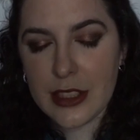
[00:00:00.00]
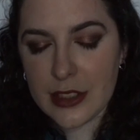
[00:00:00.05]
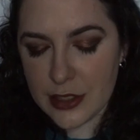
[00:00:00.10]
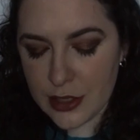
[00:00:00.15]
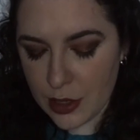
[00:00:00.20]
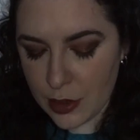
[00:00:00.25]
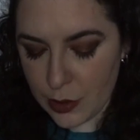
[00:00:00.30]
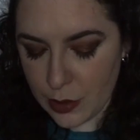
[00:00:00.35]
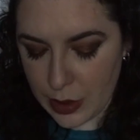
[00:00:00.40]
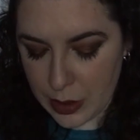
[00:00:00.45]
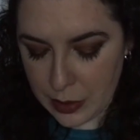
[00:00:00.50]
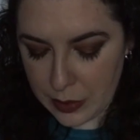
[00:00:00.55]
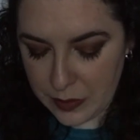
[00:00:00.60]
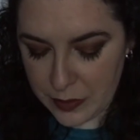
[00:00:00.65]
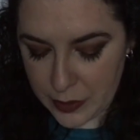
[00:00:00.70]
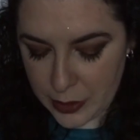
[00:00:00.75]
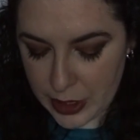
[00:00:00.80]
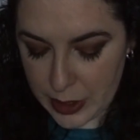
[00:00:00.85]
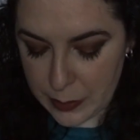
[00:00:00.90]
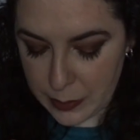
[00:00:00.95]
So
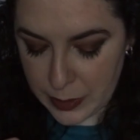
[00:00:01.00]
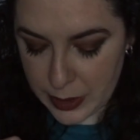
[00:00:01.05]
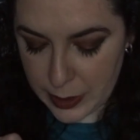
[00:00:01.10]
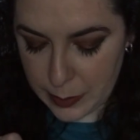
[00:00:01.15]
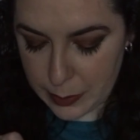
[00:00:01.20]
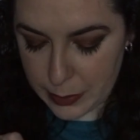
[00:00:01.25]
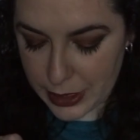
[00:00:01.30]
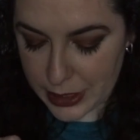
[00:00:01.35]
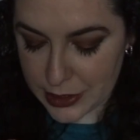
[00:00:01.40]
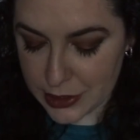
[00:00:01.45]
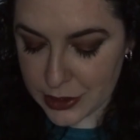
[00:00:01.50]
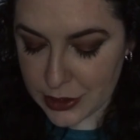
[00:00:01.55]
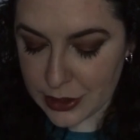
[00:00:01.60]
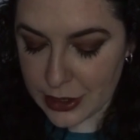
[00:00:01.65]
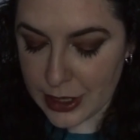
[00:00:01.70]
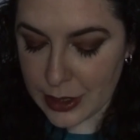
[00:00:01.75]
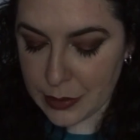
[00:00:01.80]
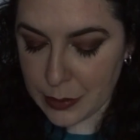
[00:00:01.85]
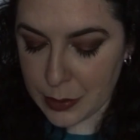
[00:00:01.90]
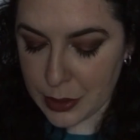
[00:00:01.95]
after I hit Black
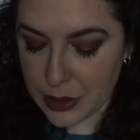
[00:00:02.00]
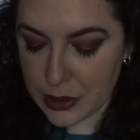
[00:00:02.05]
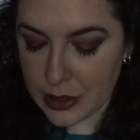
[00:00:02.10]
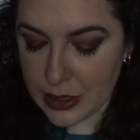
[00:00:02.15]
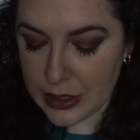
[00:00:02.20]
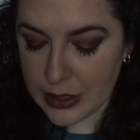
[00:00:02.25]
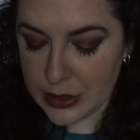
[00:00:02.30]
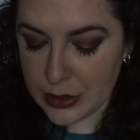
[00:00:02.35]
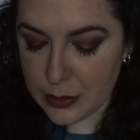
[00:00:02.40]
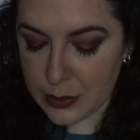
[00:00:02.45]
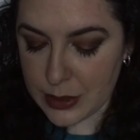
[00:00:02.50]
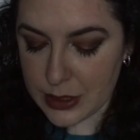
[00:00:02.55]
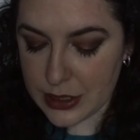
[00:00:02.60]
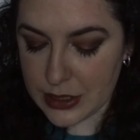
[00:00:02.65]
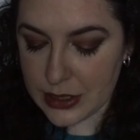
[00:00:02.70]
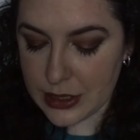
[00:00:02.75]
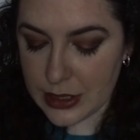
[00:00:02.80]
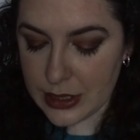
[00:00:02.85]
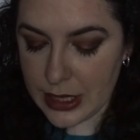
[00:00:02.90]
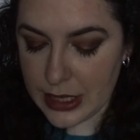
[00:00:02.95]
Sugar, I
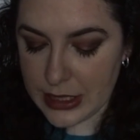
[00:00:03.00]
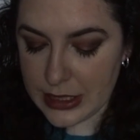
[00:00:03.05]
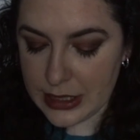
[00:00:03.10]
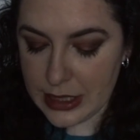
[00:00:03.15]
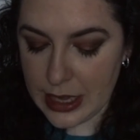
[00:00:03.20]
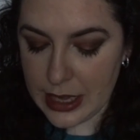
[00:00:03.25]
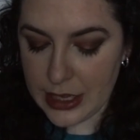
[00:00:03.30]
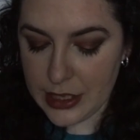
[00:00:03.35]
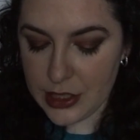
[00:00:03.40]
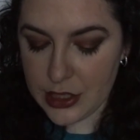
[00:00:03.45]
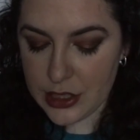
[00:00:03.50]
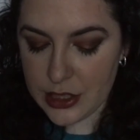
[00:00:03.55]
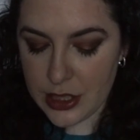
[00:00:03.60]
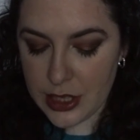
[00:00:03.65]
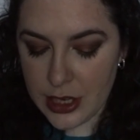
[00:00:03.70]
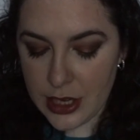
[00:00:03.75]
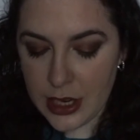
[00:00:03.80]
switched to Nice Ash.